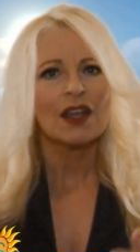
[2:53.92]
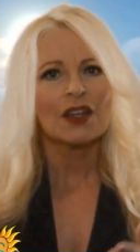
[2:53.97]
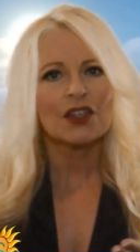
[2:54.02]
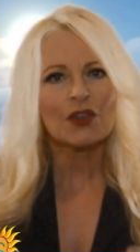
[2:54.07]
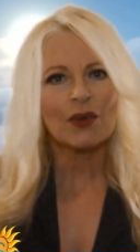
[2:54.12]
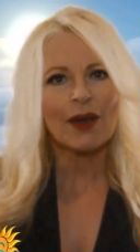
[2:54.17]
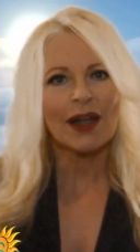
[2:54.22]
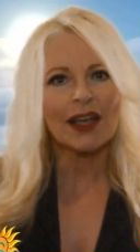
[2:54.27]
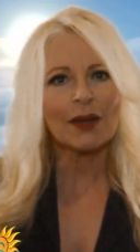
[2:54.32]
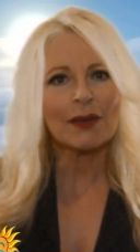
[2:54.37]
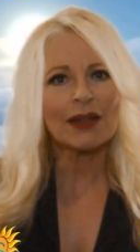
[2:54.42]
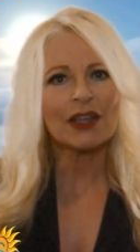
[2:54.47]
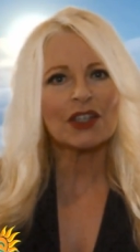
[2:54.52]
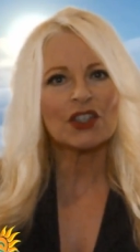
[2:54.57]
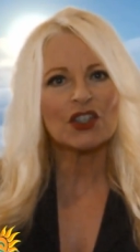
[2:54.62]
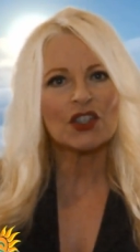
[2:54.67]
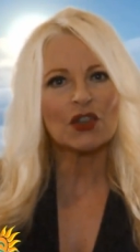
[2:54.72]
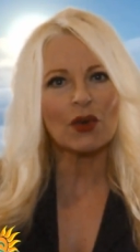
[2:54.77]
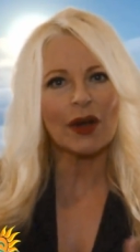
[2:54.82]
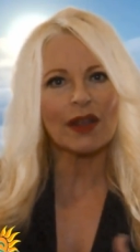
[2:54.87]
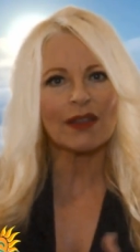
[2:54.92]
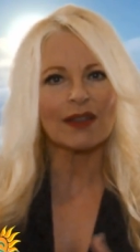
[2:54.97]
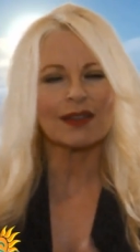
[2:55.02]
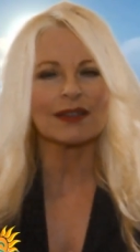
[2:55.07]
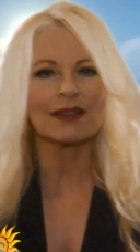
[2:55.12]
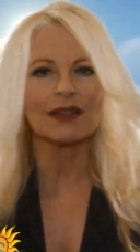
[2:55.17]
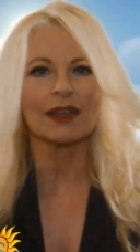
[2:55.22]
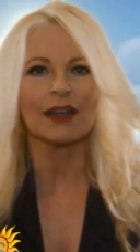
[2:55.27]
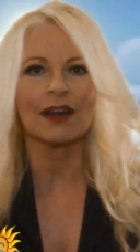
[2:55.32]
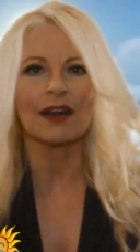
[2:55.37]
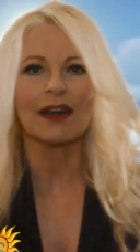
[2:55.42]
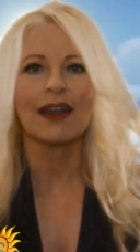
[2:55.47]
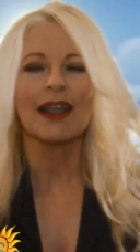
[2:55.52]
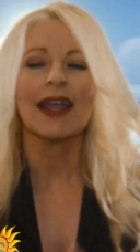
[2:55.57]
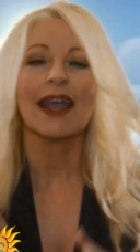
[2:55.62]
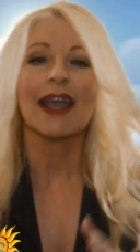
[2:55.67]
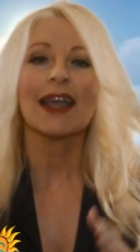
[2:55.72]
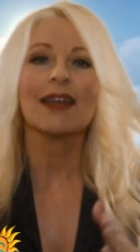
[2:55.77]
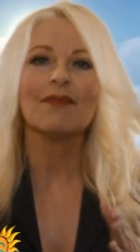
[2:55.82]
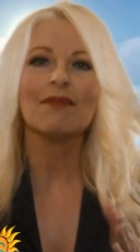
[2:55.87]
Try to enjoy this year
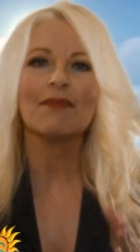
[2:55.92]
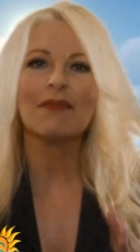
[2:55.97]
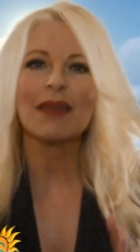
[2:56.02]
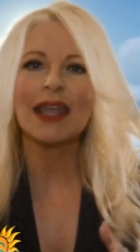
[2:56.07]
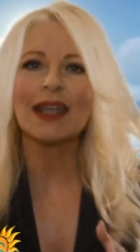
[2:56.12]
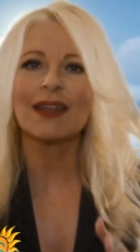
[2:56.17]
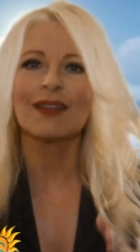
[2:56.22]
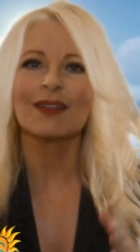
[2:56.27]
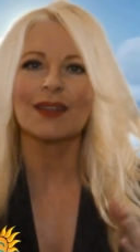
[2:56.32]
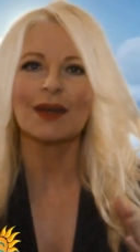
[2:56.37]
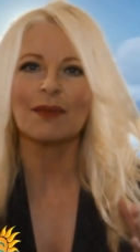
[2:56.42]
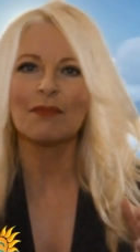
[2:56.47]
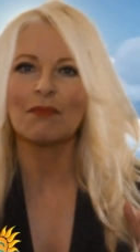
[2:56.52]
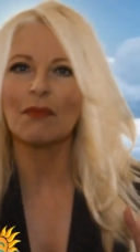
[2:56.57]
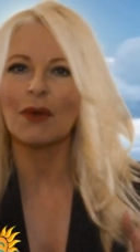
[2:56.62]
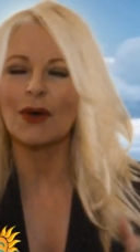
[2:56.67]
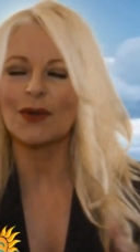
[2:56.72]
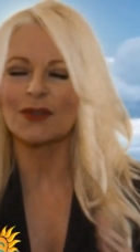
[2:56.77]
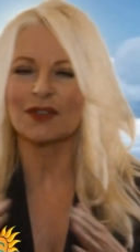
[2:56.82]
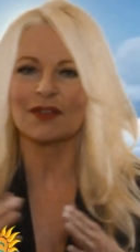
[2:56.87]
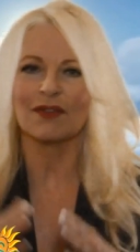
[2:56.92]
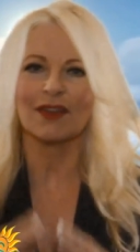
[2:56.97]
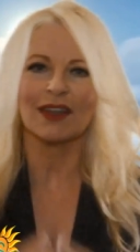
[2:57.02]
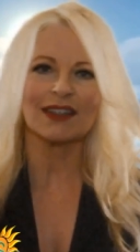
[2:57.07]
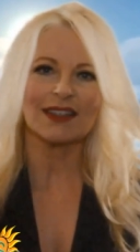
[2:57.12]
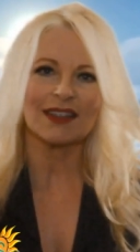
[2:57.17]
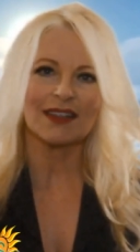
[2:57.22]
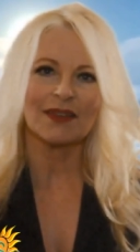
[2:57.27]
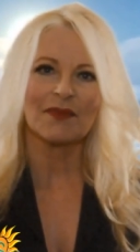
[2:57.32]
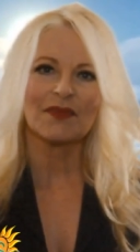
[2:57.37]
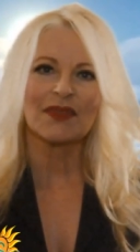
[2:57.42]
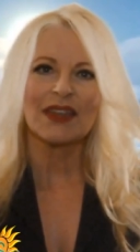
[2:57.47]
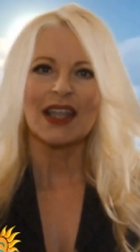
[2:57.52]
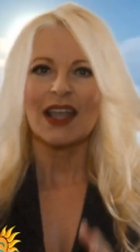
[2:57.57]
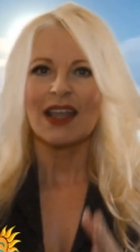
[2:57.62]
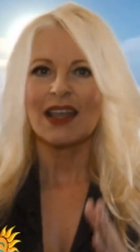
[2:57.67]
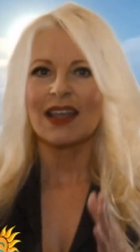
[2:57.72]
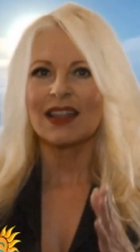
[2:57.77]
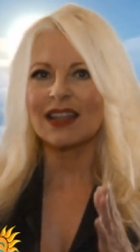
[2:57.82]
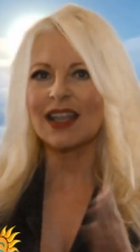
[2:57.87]
and make the most of it.
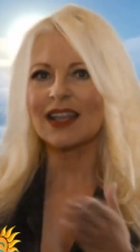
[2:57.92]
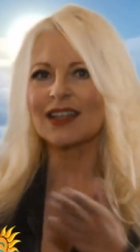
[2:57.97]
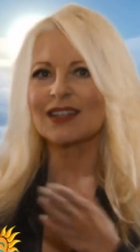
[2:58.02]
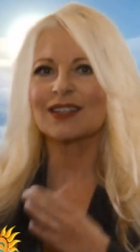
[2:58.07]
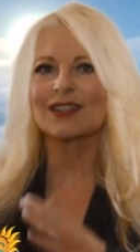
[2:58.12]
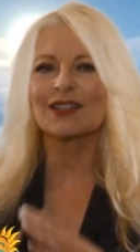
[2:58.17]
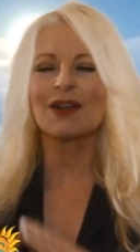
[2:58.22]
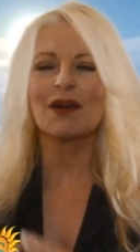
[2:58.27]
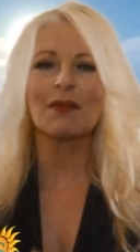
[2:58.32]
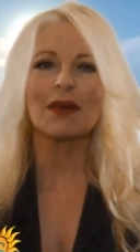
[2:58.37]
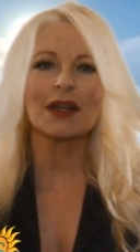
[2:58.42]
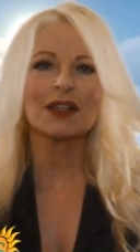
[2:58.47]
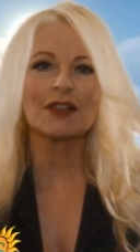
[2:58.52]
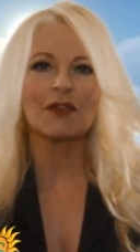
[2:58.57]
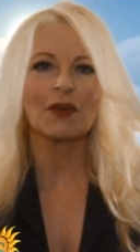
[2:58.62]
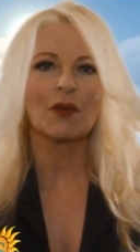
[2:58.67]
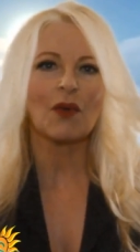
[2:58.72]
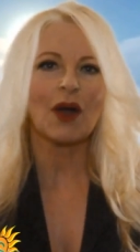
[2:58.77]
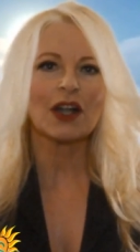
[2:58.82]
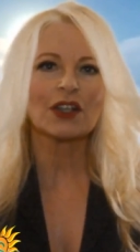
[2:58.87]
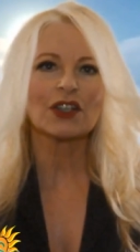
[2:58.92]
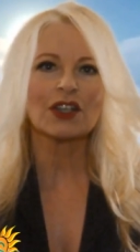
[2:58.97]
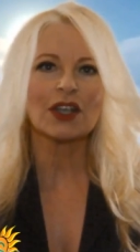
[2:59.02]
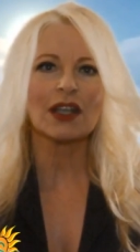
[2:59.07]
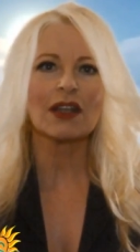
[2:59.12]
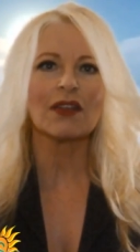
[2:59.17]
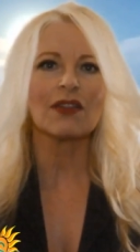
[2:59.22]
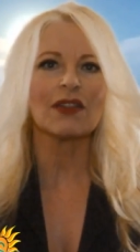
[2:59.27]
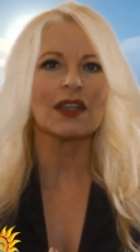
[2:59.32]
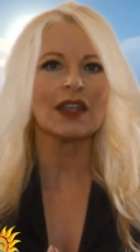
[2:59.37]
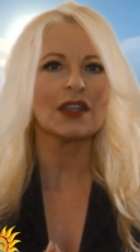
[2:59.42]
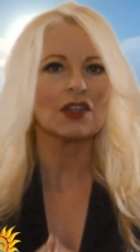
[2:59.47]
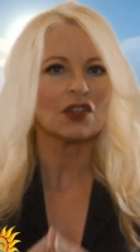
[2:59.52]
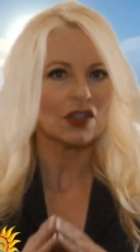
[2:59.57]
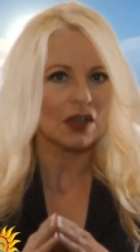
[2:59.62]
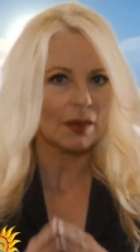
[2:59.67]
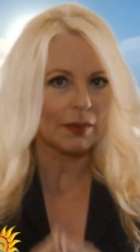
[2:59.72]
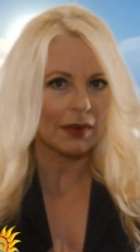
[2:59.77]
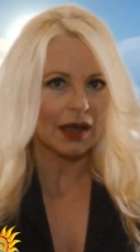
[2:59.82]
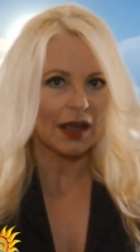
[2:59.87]
Thanks so much for watching the
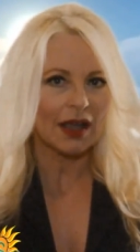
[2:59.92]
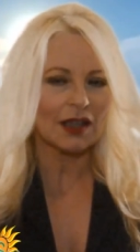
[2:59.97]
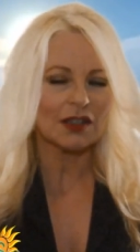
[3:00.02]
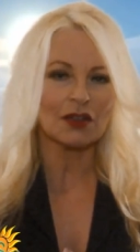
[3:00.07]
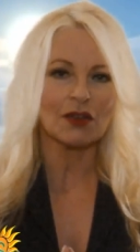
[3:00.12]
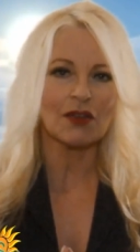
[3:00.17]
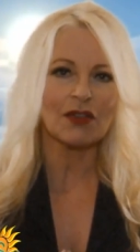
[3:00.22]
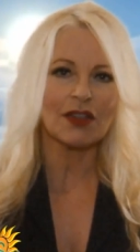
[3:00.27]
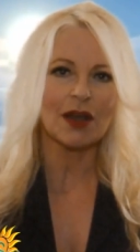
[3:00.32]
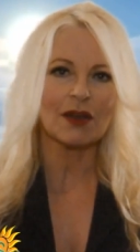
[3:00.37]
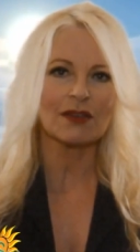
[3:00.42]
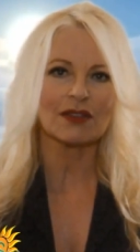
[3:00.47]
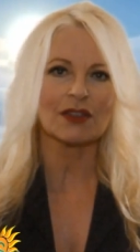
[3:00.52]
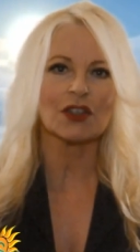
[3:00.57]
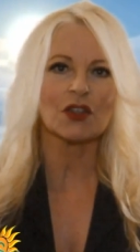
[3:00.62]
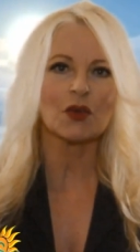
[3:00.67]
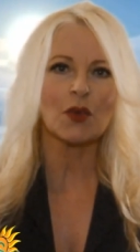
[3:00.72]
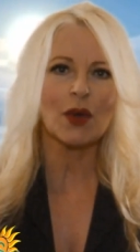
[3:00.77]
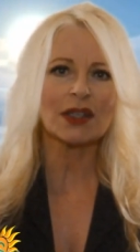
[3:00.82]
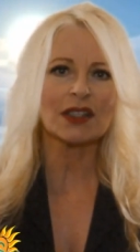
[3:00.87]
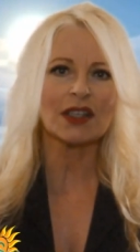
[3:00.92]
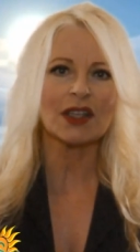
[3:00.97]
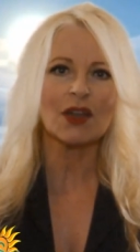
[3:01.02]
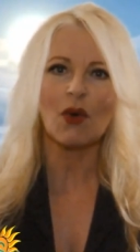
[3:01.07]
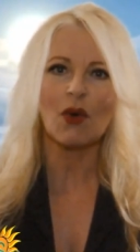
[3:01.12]
Gemini 2020